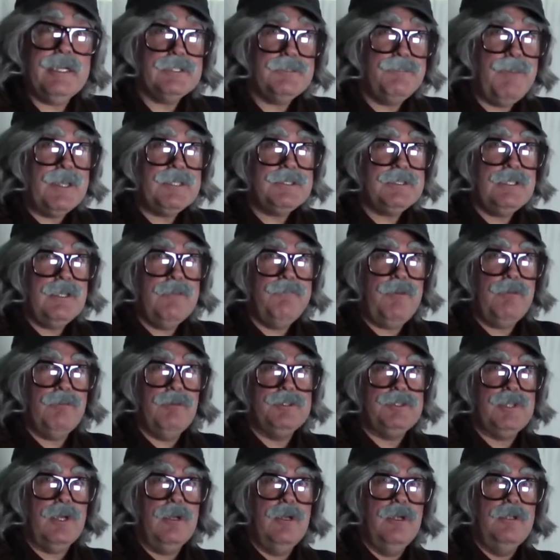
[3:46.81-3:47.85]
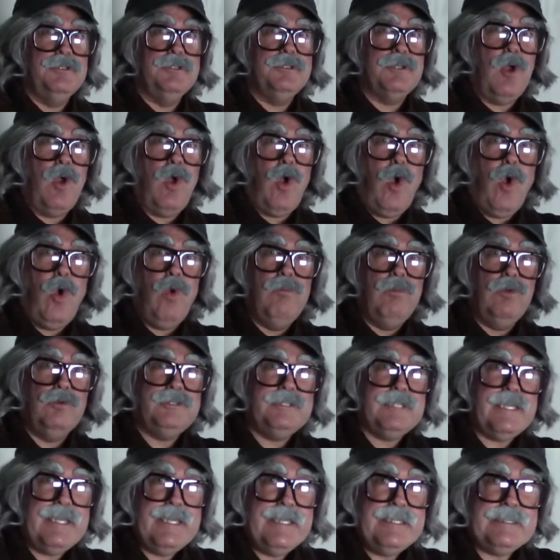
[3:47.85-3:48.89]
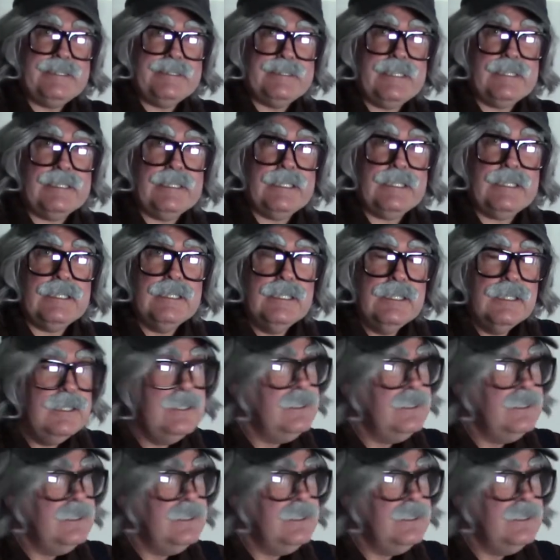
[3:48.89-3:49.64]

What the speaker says: especially if it returns almost instantly,